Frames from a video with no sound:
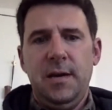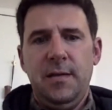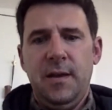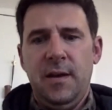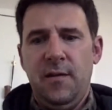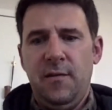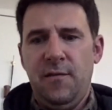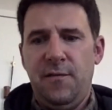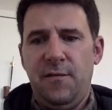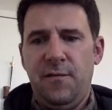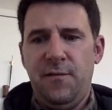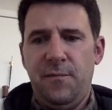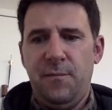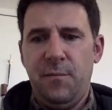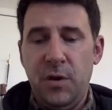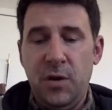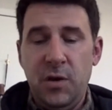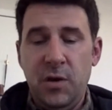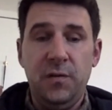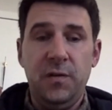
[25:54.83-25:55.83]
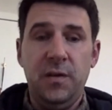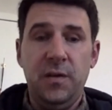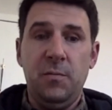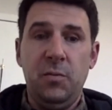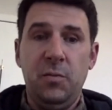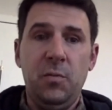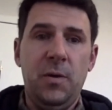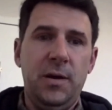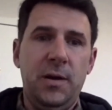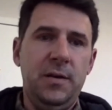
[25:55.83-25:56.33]
that have been using the
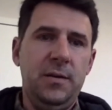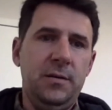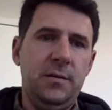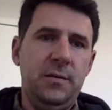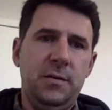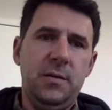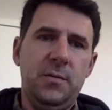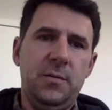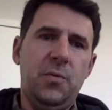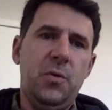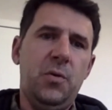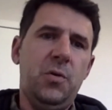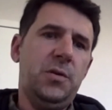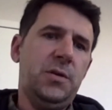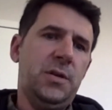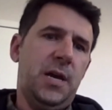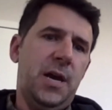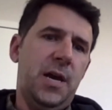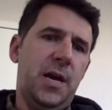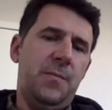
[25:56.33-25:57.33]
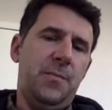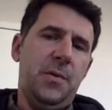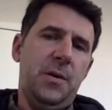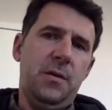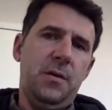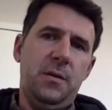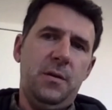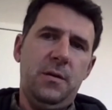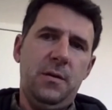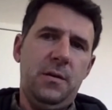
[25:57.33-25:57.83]
BlueButton to prototype,
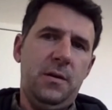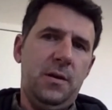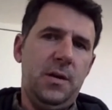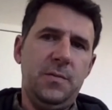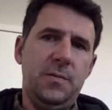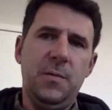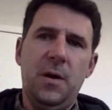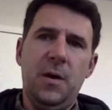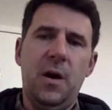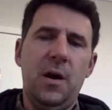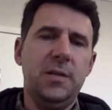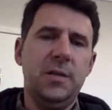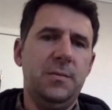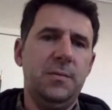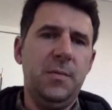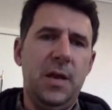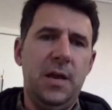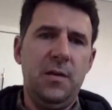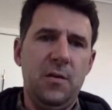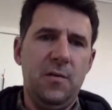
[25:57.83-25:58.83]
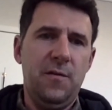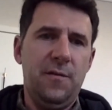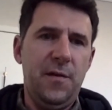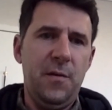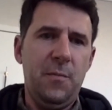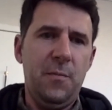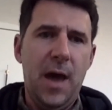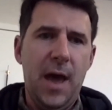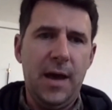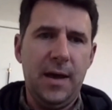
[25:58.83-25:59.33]
and it's been awesome getting their
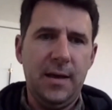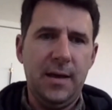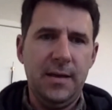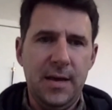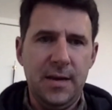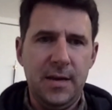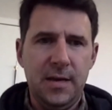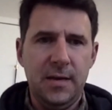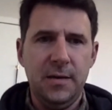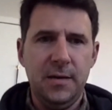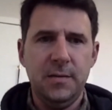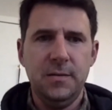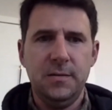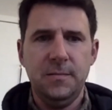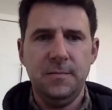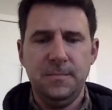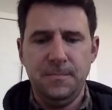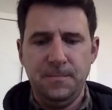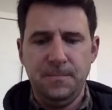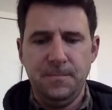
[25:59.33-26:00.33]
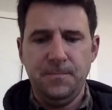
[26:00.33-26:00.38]
feedback and the ideas.